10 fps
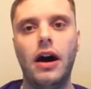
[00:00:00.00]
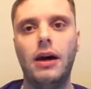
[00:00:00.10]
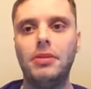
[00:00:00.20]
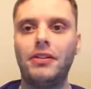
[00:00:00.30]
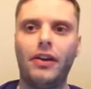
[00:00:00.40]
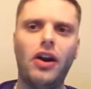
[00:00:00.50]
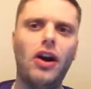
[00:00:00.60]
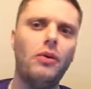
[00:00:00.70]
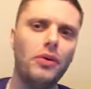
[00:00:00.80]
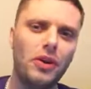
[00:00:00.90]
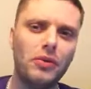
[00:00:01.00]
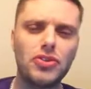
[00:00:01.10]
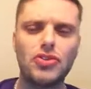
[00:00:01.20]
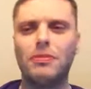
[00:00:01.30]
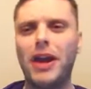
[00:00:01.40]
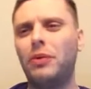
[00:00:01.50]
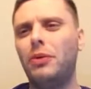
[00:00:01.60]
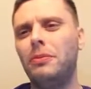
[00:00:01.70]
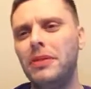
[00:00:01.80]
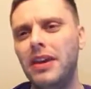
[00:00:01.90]
because like, oh well, what should your
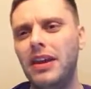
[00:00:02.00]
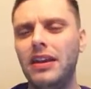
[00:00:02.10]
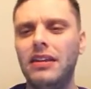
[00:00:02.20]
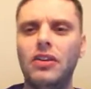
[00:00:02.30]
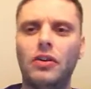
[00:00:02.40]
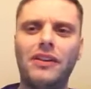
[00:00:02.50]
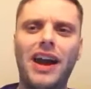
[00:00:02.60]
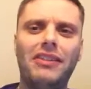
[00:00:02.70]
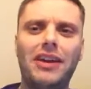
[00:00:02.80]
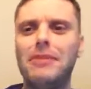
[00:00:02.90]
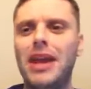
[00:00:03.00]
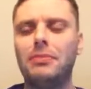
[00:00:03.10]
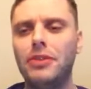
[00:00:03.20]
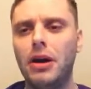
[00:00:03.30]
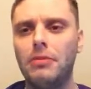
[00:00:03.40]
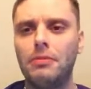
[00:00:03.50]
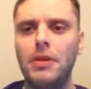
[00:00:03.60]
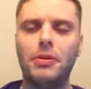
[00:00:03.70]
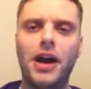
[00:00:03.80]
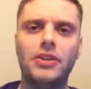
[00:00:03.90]
bankroll be? It's kind of like a made up number.
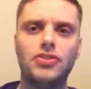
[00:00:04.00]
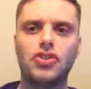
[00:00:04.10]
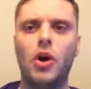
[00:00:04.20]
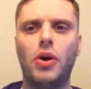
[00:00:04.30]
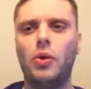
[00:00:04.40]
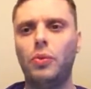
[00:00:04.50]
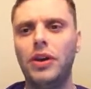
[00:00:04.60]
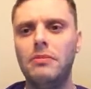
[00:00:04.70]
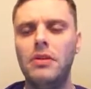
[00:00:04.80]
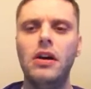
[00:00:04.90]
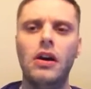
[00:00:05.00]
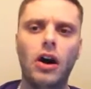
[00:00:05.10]
People kind of just go on a whim.